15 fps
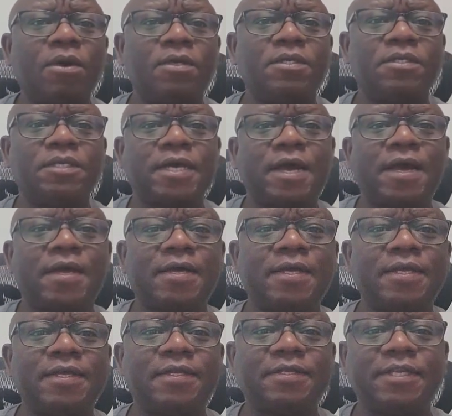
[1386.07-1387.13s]
share
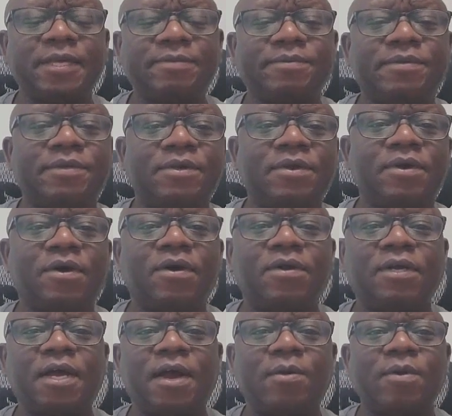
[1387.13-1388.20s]
tips
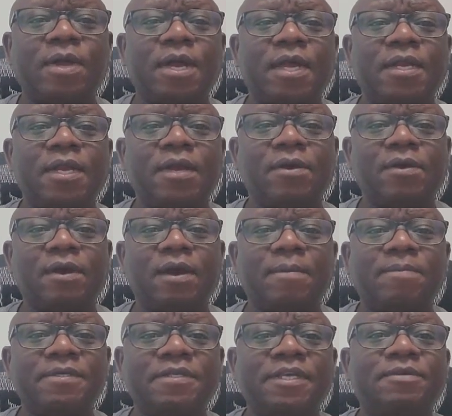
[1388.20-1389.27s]
on how we can run our
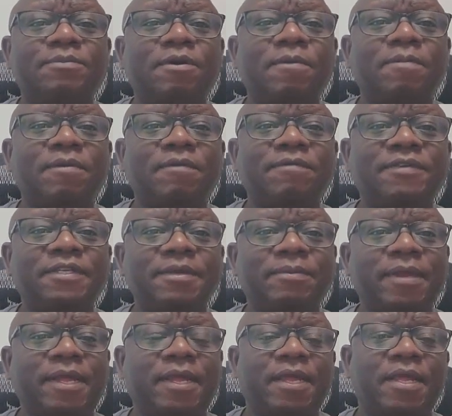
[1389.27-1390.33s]
business more
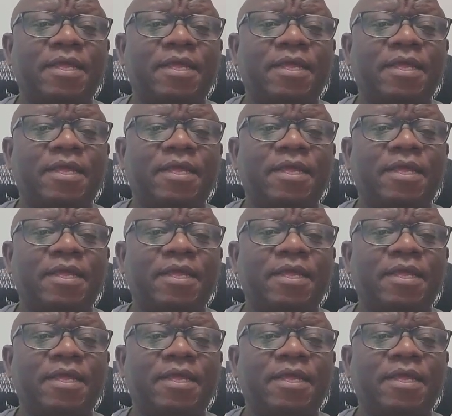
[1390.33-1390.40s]
profitably.